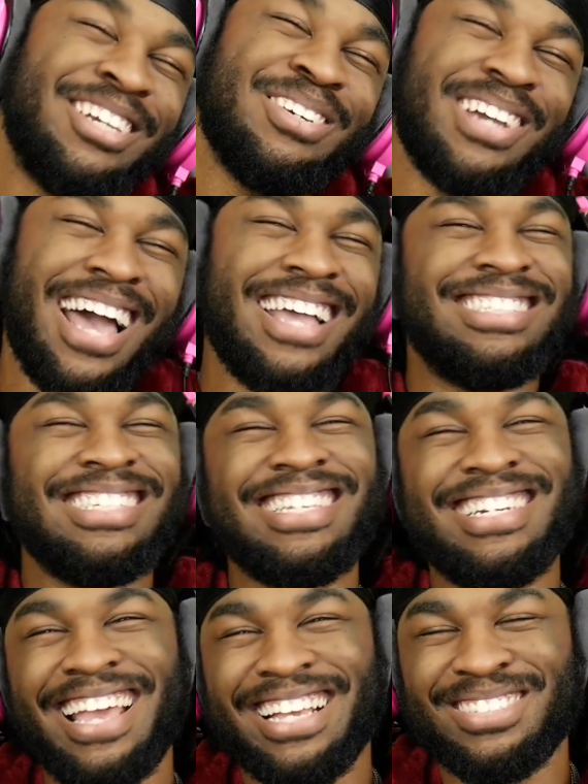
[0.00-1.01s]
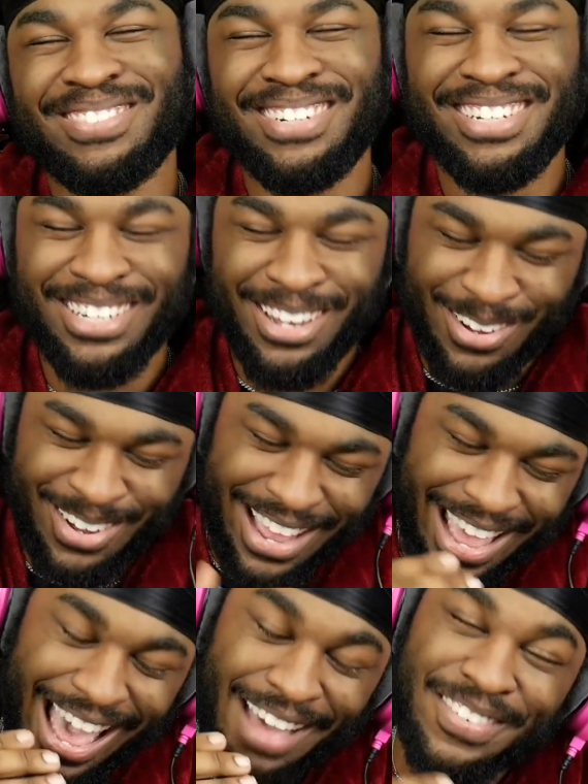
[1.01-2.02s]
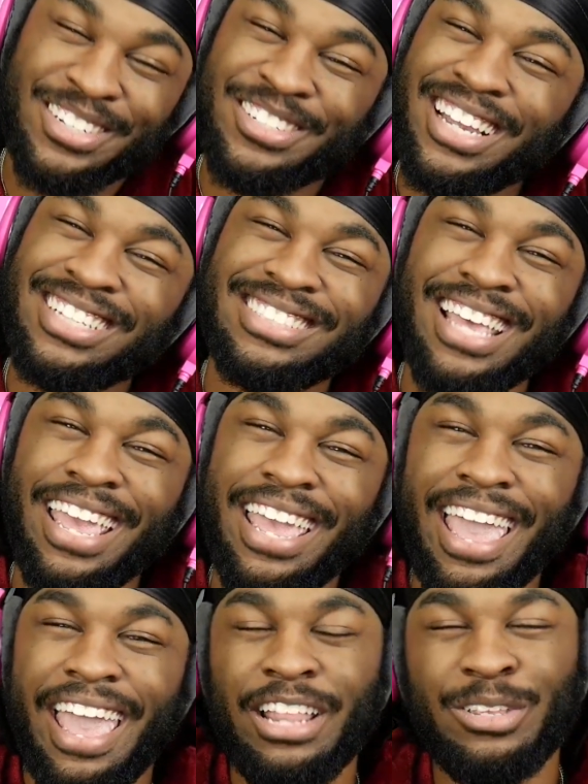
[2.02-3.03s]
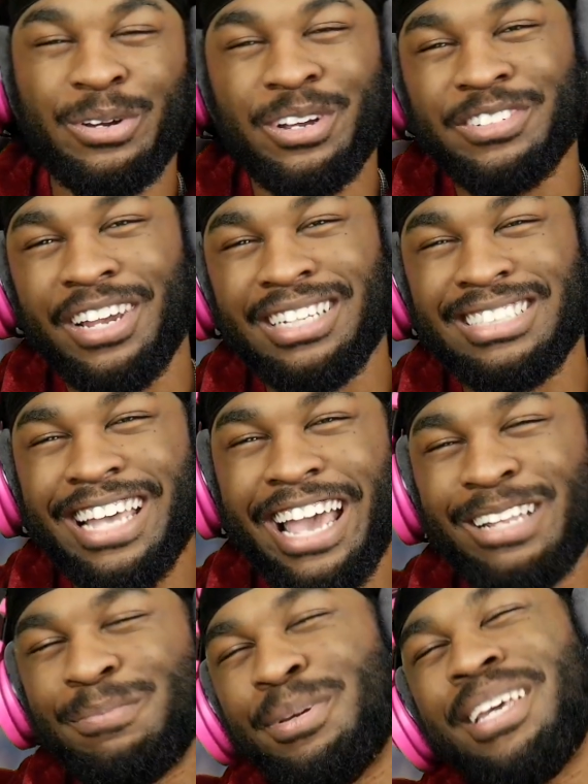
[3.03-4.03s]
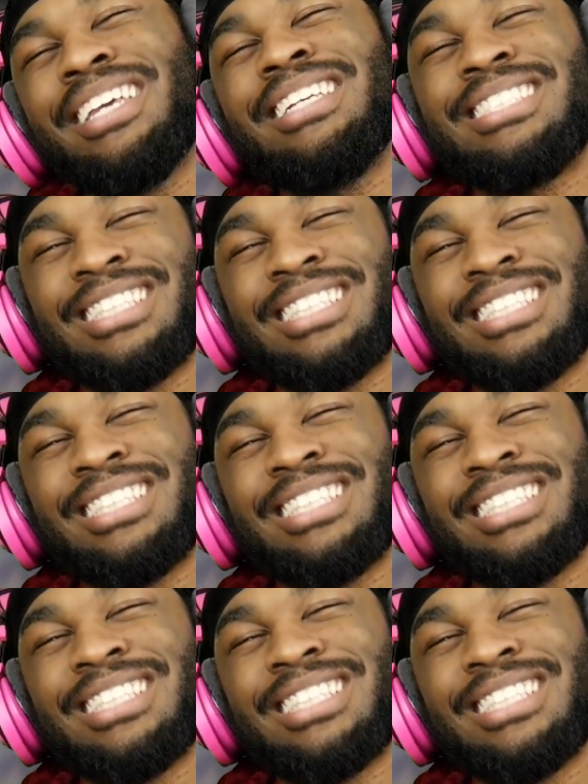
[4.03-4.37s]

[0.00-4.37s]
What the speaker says: guys in the next video. Have a great day and or a great night. Peace,